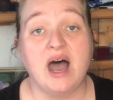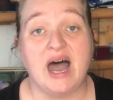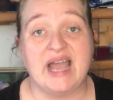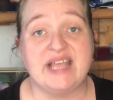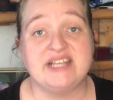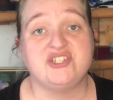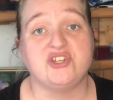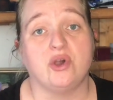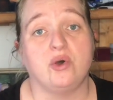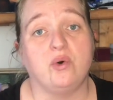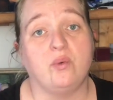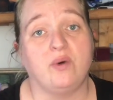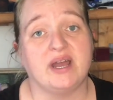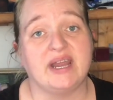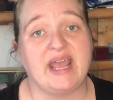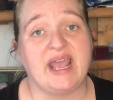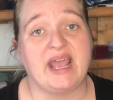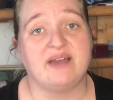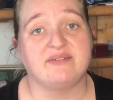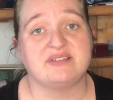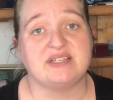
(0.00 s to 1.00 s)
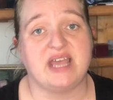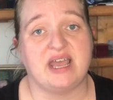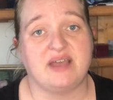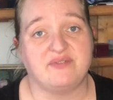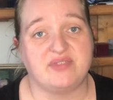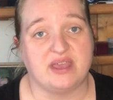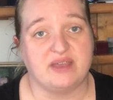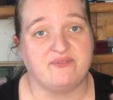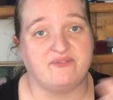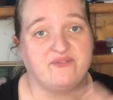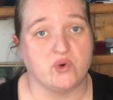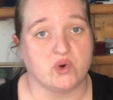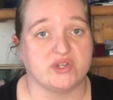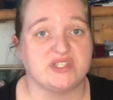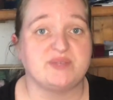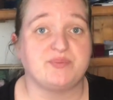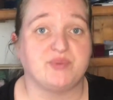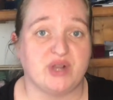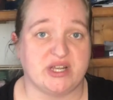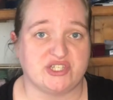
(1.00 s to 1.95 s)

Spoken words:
I don't want to have that forced